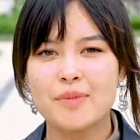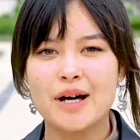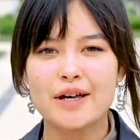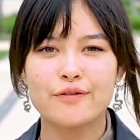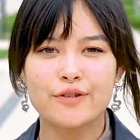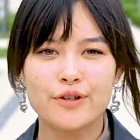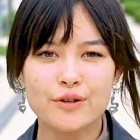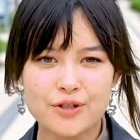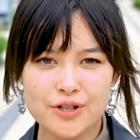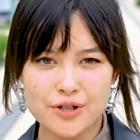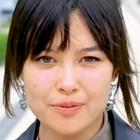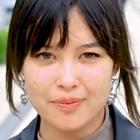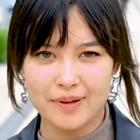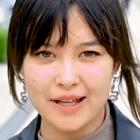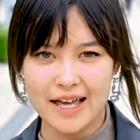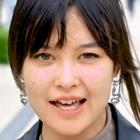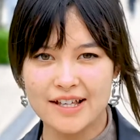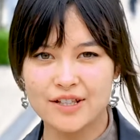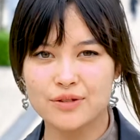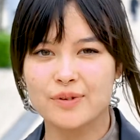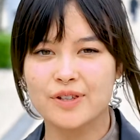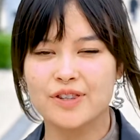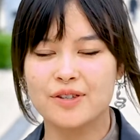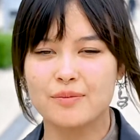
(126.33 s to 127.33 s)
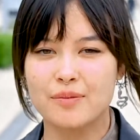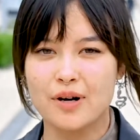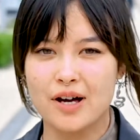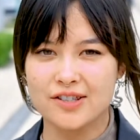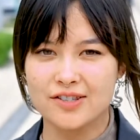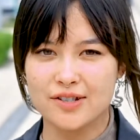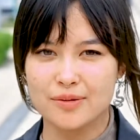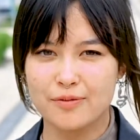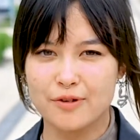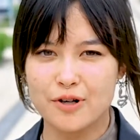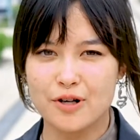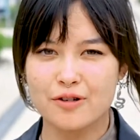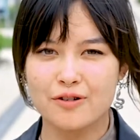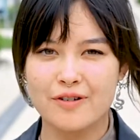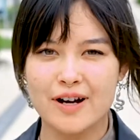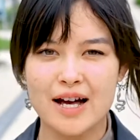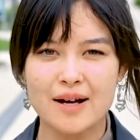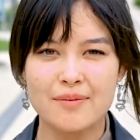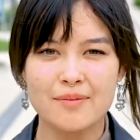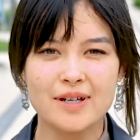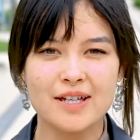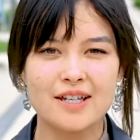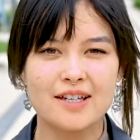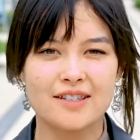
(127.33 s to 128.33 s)
my future plans with the master
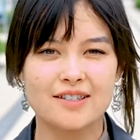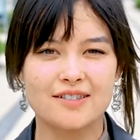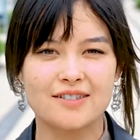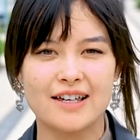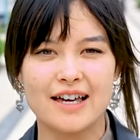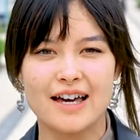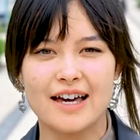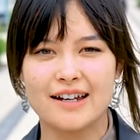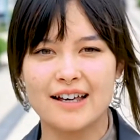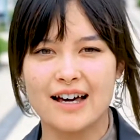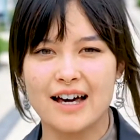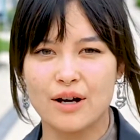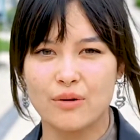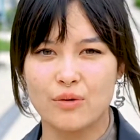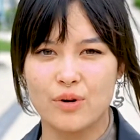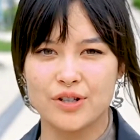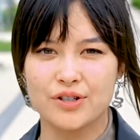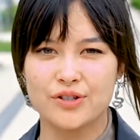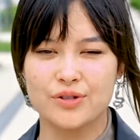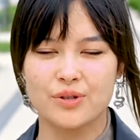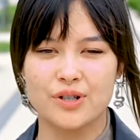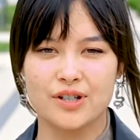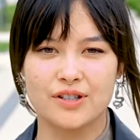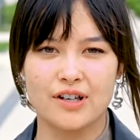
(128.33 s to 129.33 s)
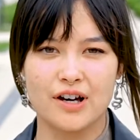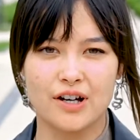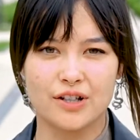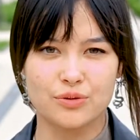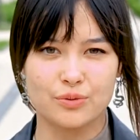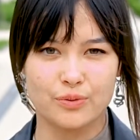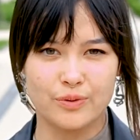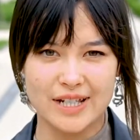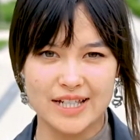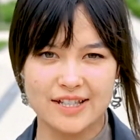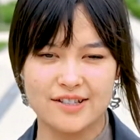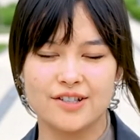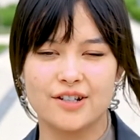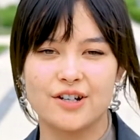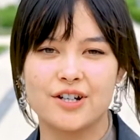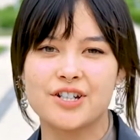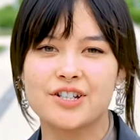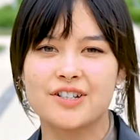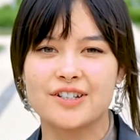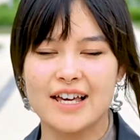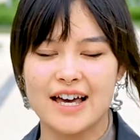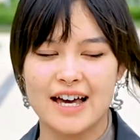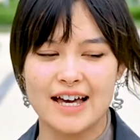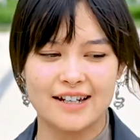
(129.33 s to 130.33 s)
program is that I want to conduct
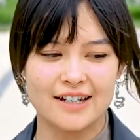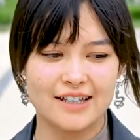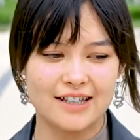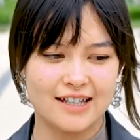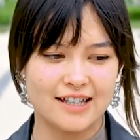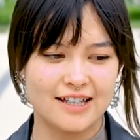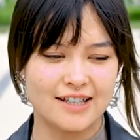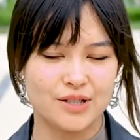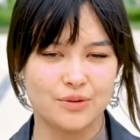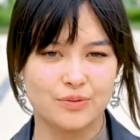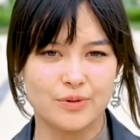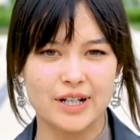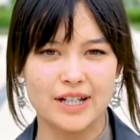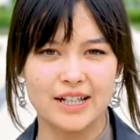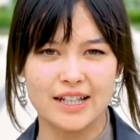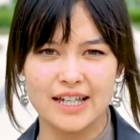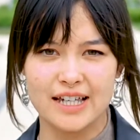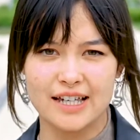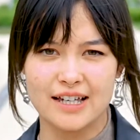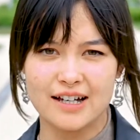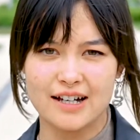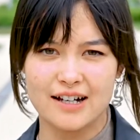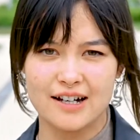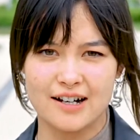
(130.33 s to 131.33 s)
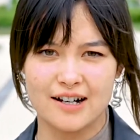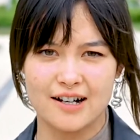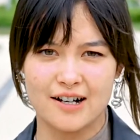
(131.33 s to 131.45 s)
research that is really